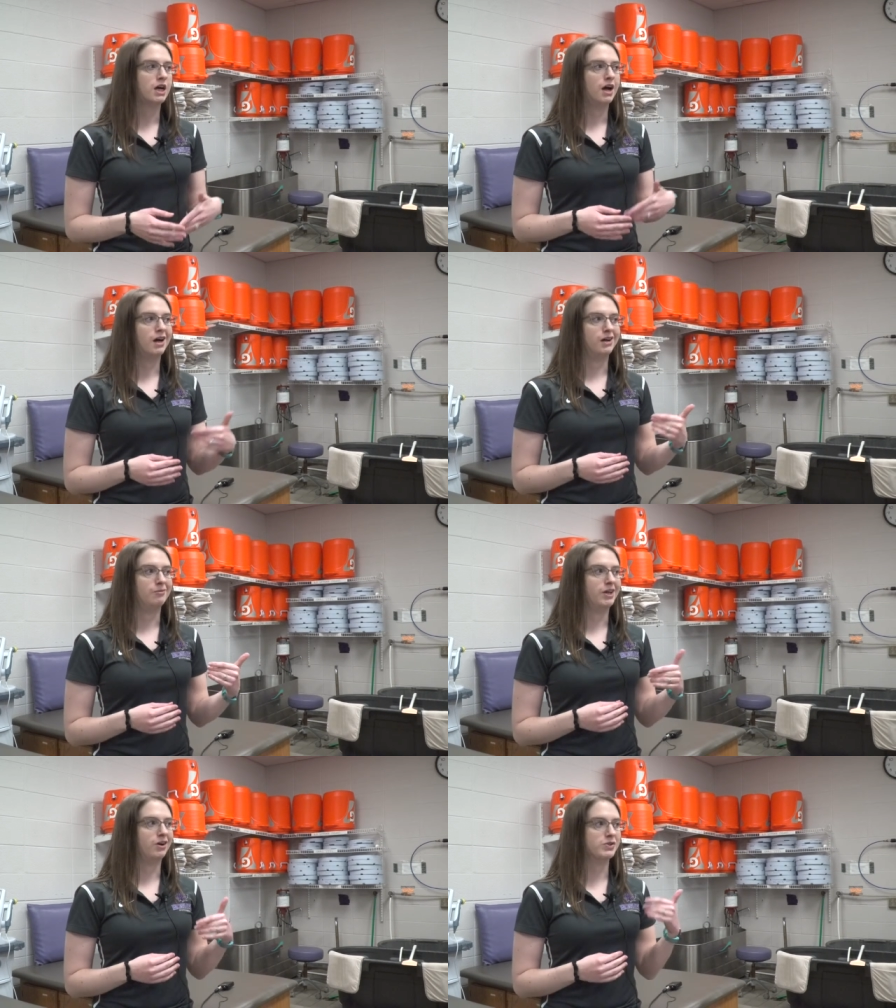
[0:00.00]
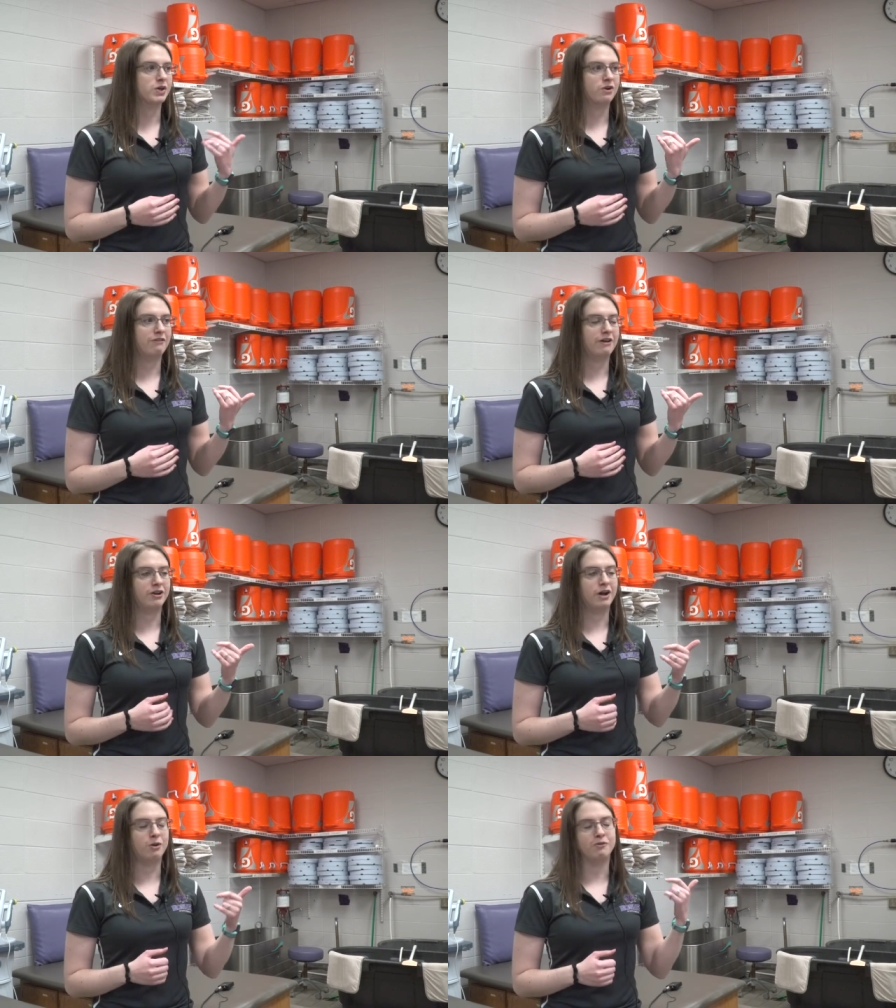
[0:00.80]
Um, and also I
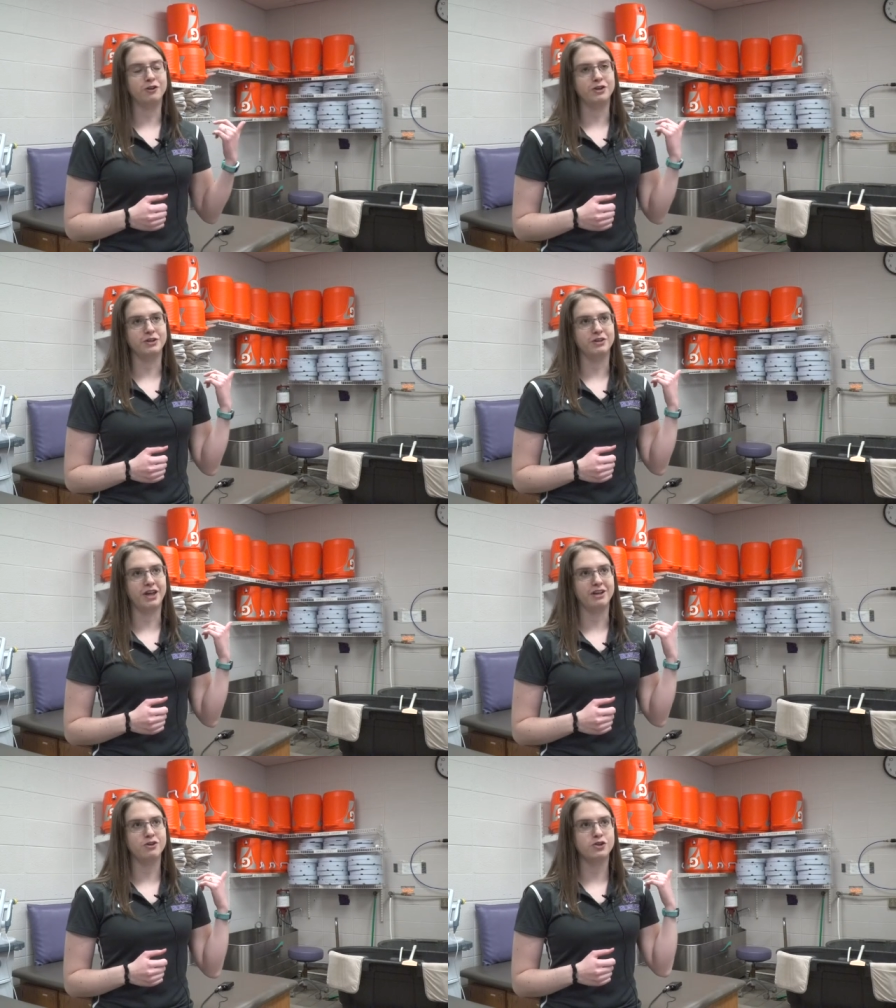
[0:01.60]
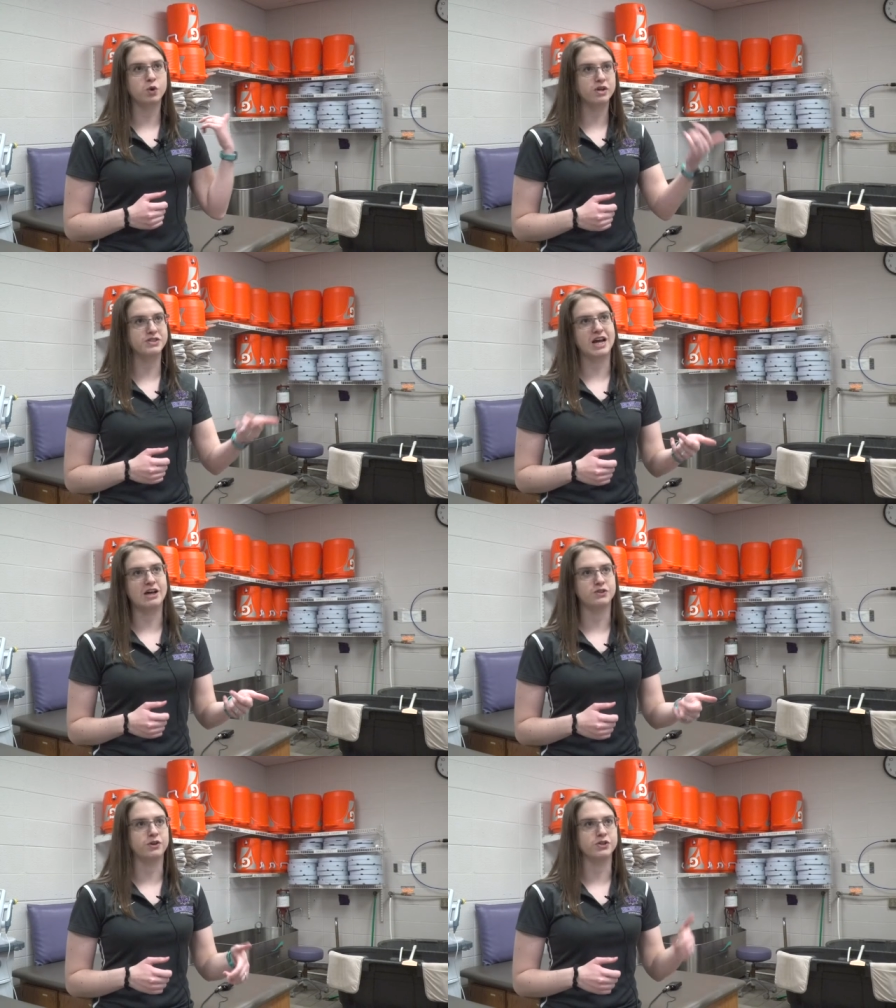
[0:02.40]
found it helpful to like shortest
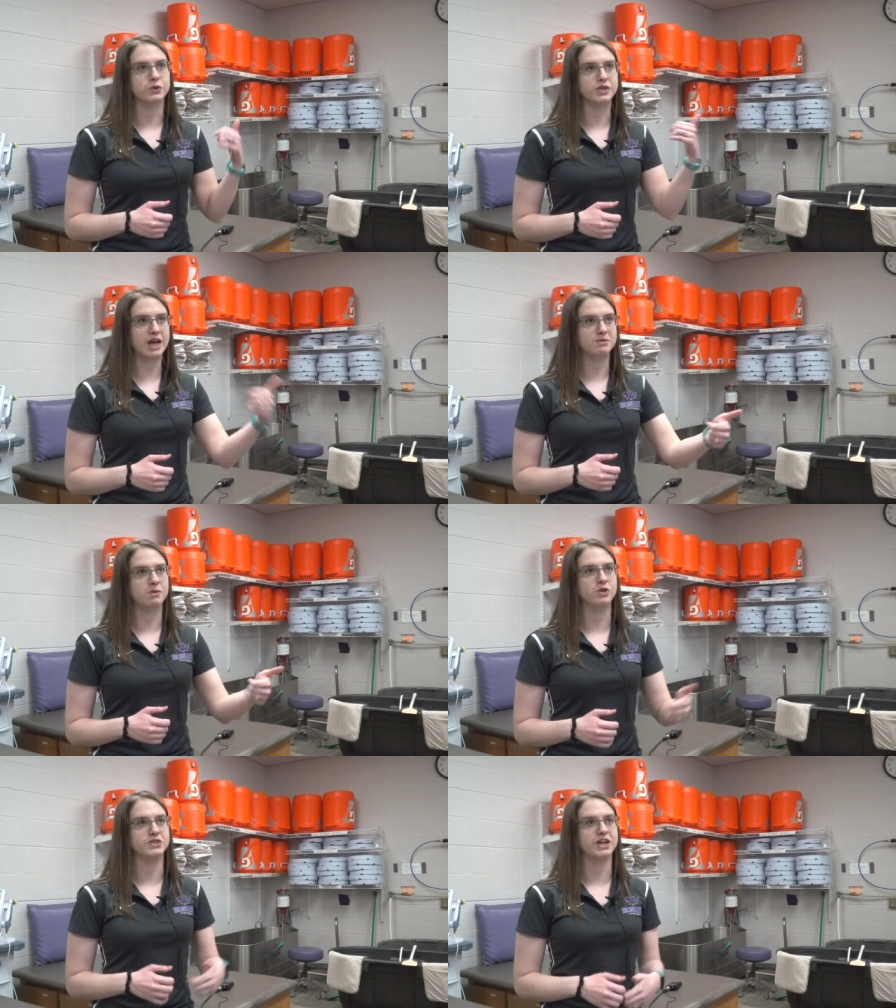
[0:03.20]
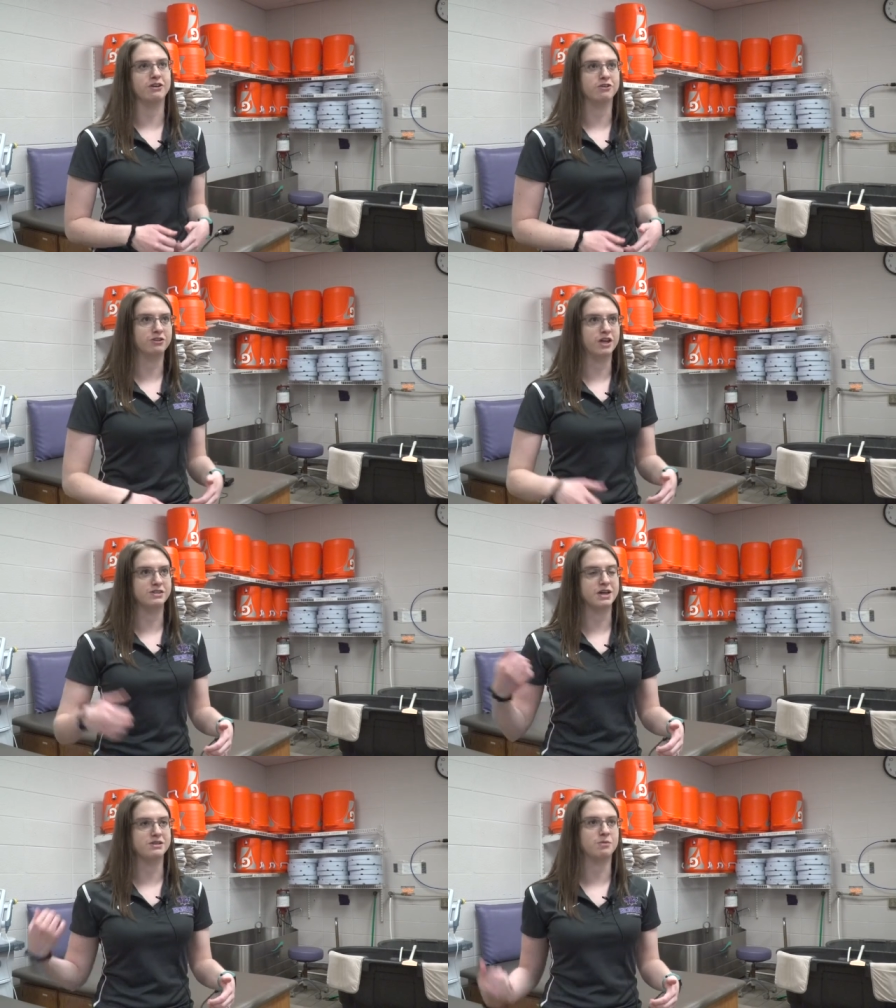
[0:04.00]
task first, so tape someone's ankle, then
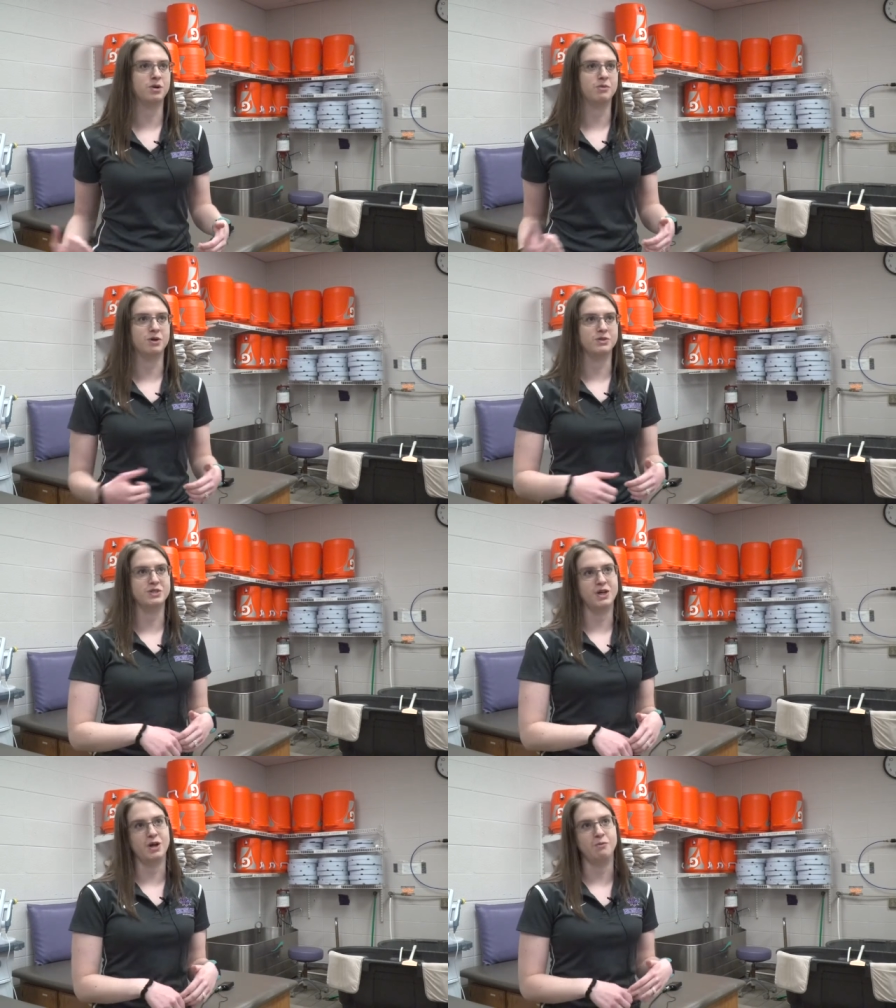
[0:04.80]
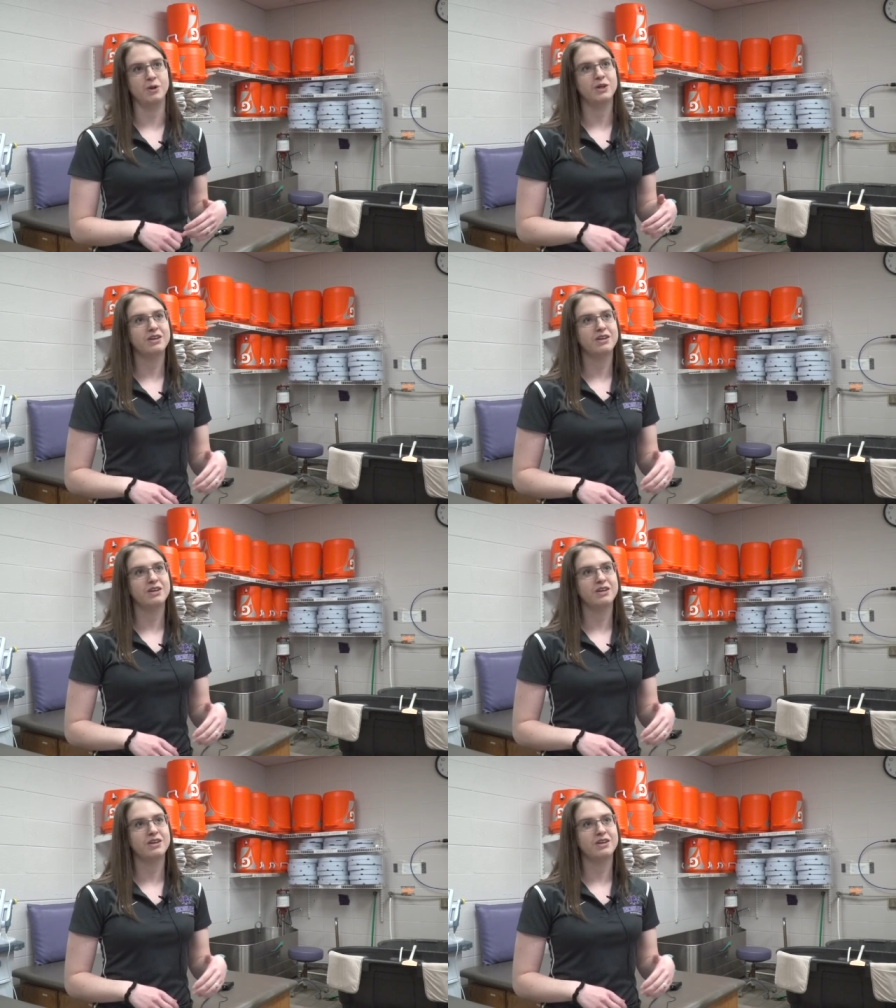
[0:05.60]
set someone up on stim,